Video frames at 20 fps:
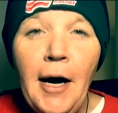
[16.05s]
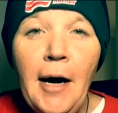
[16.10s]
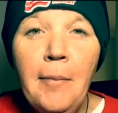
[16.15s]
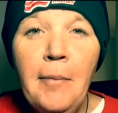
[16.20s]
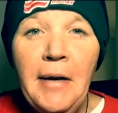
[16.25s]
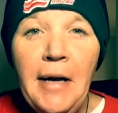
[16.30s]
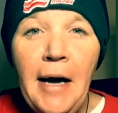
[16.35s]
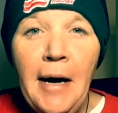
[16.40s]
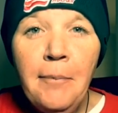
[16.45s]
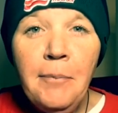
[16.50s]
I'm
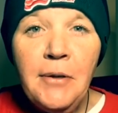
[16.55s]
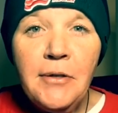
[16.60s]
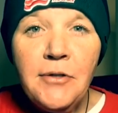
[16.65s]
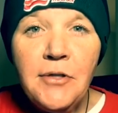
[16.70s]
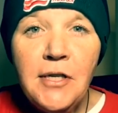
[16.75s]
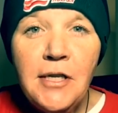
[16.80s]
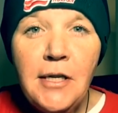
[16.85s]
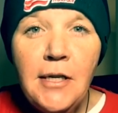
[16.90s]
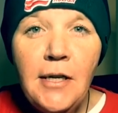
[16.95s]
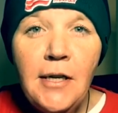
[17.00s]
an
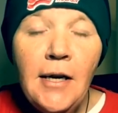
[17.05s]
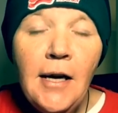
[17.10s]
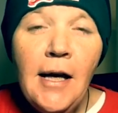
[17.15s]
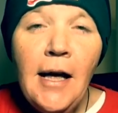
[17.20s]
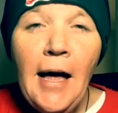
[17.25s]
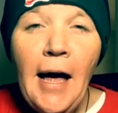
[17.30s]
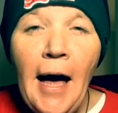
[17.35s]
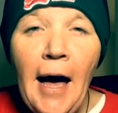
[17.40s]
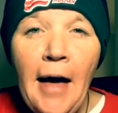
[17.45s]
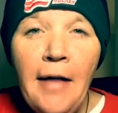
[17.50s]
amputee,
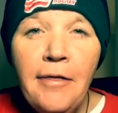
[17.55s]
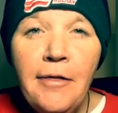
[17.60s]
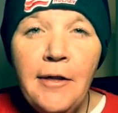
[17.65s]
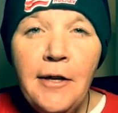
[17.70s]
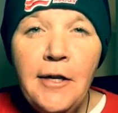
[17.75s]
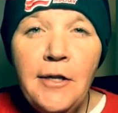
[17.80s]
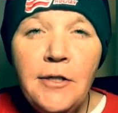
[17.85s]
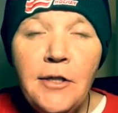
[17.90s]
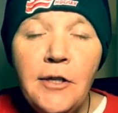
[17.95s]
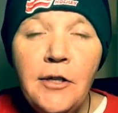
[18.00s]

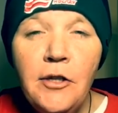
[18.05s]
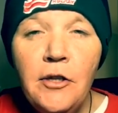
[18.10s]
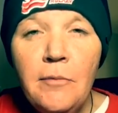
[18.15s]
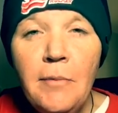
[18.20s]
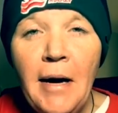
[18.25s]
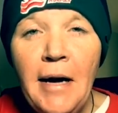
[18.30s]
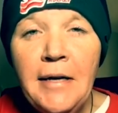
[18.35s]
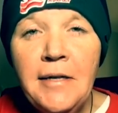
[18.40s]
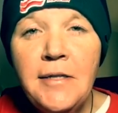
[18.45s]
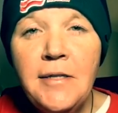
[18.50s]
athlete,
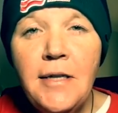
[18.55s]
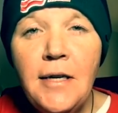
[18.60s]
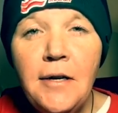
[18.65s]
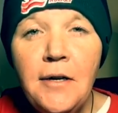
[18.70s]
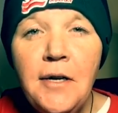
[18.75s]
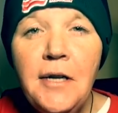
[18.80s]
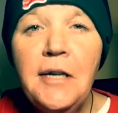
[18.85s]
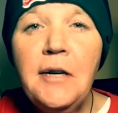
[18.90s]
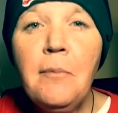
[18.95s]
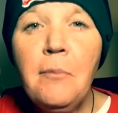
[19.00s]

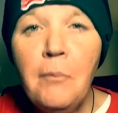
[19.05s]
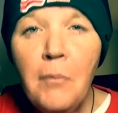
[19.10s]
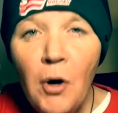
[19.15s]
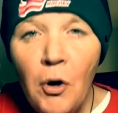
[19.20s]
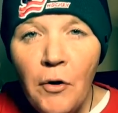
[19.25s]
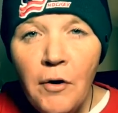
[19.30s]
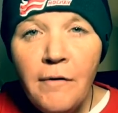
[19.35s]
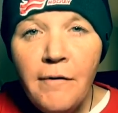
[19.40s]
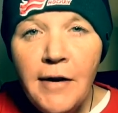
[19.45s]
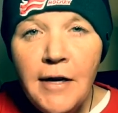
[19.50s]
humanitarian, and
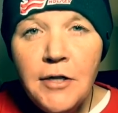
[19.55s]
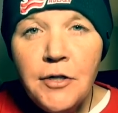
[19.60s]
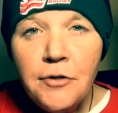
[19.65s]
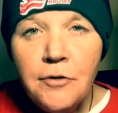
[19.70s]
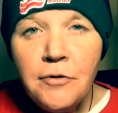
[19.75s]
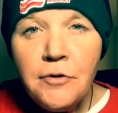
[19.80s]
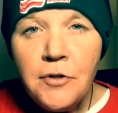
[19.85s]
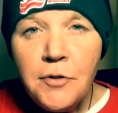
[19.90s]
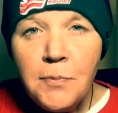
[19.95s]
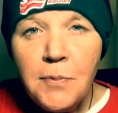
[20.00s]

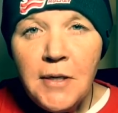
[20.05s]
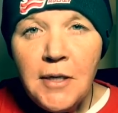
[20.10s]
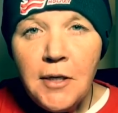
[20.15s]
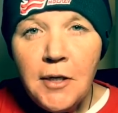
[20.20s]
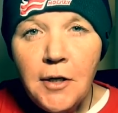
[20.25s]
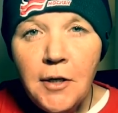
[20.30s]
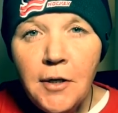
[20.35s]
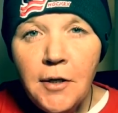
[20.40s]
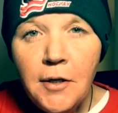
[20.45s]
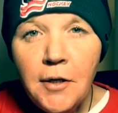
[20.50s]
motivational
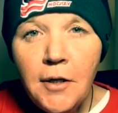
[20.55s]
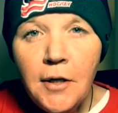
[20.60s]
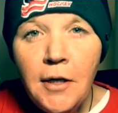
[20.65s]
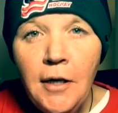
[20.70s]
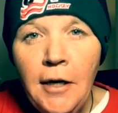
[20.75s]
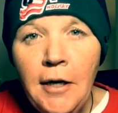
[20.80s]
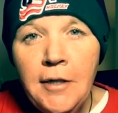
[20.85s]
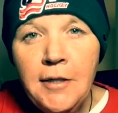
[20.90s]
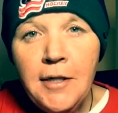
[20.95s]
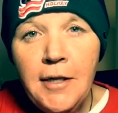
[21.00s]
speaker.
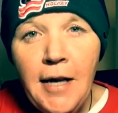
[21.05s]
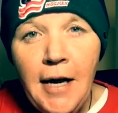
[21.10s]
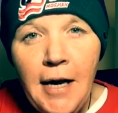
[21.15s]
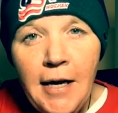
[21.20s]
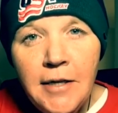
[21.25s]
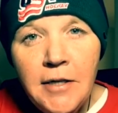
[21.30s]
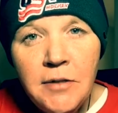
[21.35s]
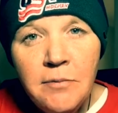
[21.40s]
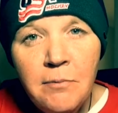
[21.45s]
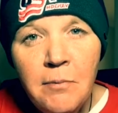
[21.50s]

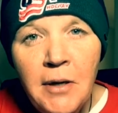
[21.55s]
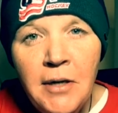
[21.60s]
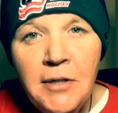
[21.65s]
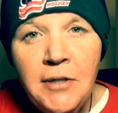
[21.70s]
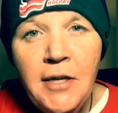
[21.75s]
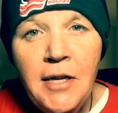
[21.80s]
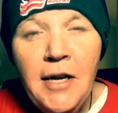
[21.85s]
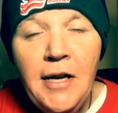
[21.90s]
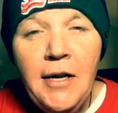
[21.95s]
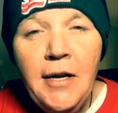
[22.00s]
Today is
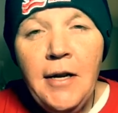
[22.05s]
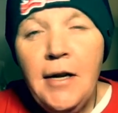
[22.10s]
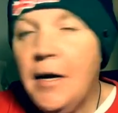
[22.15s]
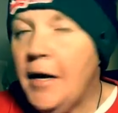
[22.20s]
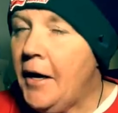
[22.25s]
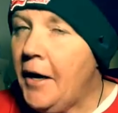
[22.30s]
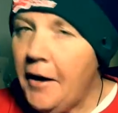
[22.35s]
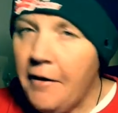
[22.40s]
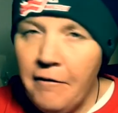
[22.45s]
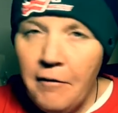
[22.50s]
Monday.
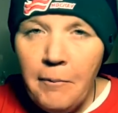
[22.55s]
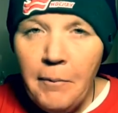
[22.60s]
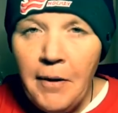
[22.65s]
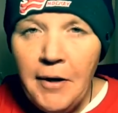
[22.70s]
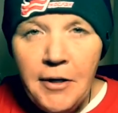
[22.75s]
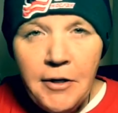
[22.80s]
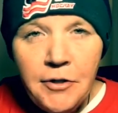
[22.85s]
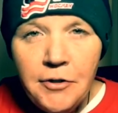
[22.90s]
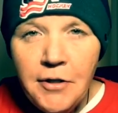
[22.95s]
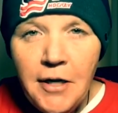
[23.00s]

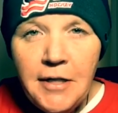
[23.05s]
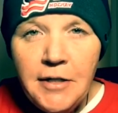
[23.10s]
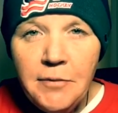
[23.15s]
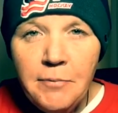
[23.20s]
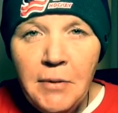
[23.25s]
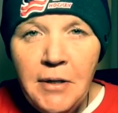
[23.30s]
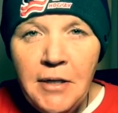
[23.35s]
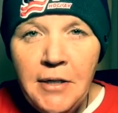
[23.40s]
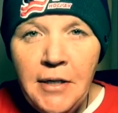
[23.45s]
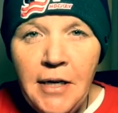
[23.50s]
Everybody dreads
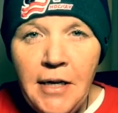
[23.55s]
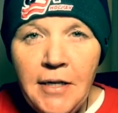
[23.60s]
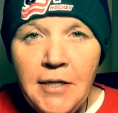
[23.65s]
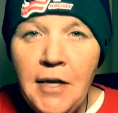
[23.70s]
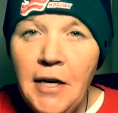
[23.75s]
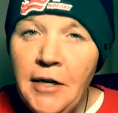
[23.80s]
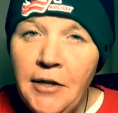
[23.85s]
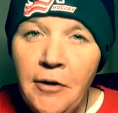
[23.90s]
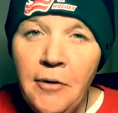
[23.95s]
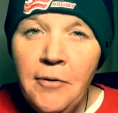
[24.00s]
Mondays.
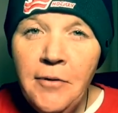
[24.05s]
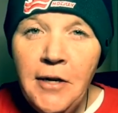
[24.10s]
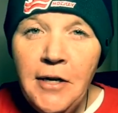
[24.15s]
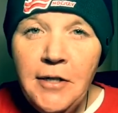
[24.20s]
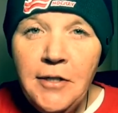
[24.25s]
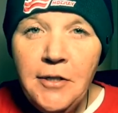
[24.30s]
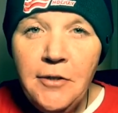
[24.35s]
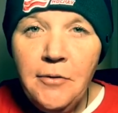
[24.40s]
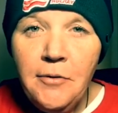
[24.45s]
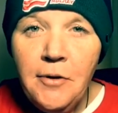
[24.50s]
I know they
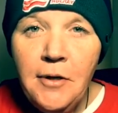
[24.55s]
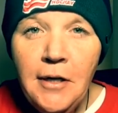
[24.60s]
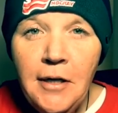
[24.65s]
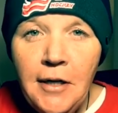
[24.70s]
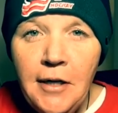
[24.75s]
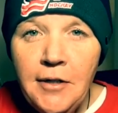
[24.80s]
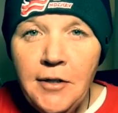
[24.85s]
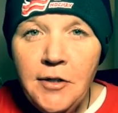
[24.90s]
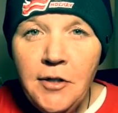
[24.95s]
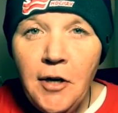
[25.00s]
do.
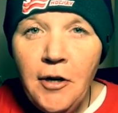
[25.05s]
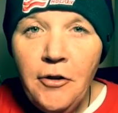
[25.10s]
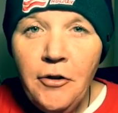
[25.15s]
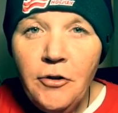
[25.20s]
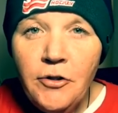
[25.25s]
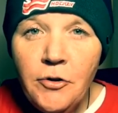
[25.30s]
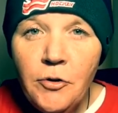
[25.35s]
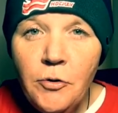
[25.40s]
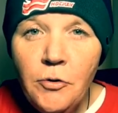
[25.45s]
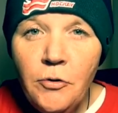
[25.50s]
It's start of
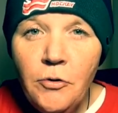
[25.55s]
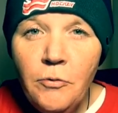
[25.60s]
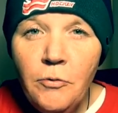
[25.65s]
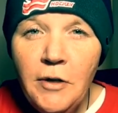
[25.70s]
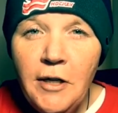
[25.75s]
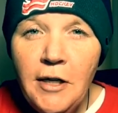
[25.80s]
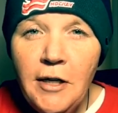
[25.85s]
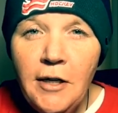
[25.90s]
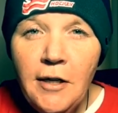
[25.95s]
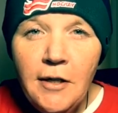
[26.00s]
the school
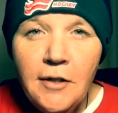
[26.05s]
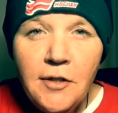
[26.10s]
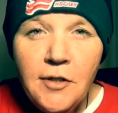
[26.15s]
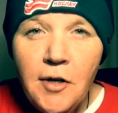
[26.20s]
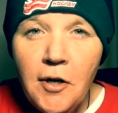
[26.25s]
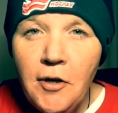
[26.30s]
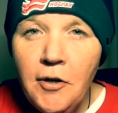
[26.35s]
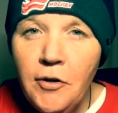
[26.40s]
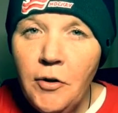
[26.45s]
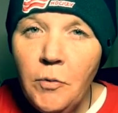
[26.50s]
week, it's
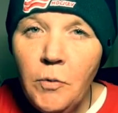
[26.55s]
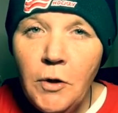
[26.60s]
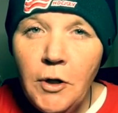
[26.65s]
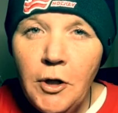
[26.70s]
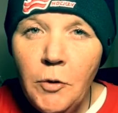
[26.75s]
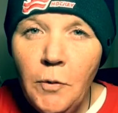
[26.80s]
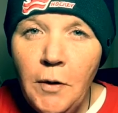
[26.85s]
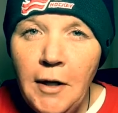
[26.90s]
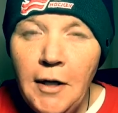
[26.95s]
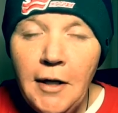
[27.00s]
start of the
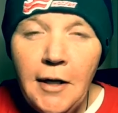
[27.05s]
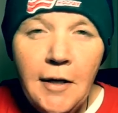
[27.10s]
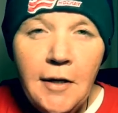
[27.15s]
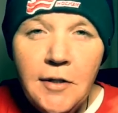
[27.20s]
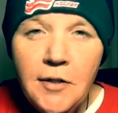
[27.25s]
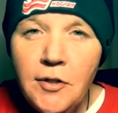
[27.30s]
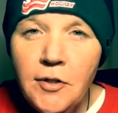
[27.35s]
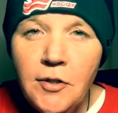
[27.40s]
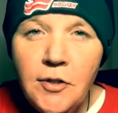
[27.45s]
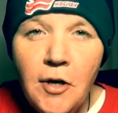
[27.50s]
work week, and
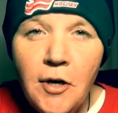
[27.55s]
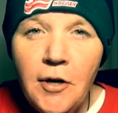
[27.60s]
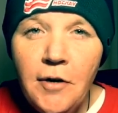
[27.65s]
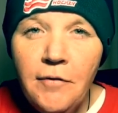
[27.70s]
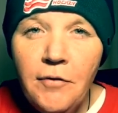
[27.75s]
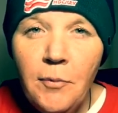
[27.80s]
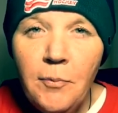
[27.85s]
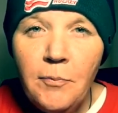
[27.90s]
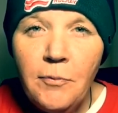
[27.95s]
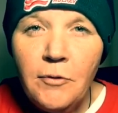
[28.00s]
it's the start
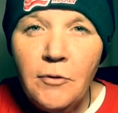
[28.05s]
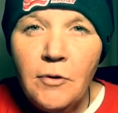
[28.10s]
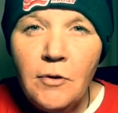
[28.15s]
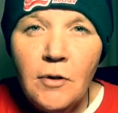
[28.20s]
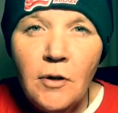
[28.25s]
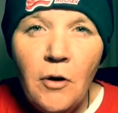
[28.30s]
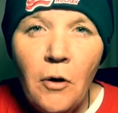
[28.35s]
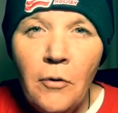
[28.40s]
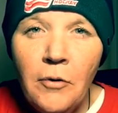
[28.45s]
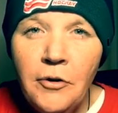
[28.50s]
of the
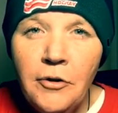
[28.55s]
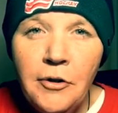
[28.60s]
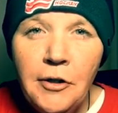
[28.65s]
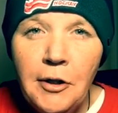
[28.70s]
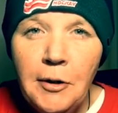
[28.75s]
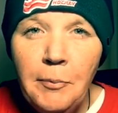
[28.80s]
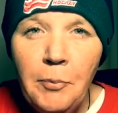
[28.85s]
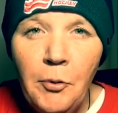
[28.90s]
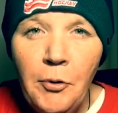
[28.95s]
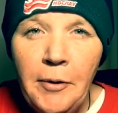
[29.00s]
going to
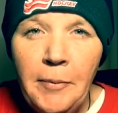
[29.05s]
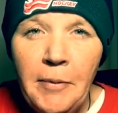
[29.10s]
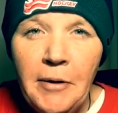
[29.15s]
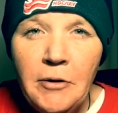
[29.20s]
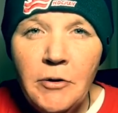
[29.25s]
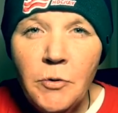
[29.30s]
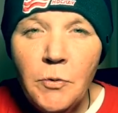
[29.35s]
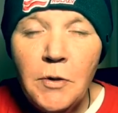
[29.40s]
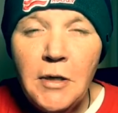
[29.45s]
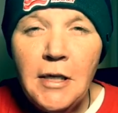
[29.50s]
your
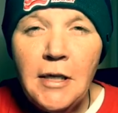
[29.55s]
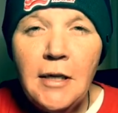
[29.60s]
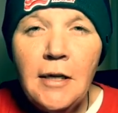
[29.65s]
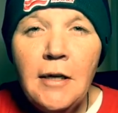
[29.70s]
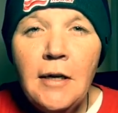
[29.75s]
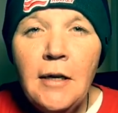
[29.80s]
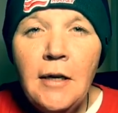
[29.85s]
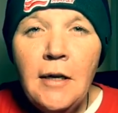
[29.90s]
appointments week.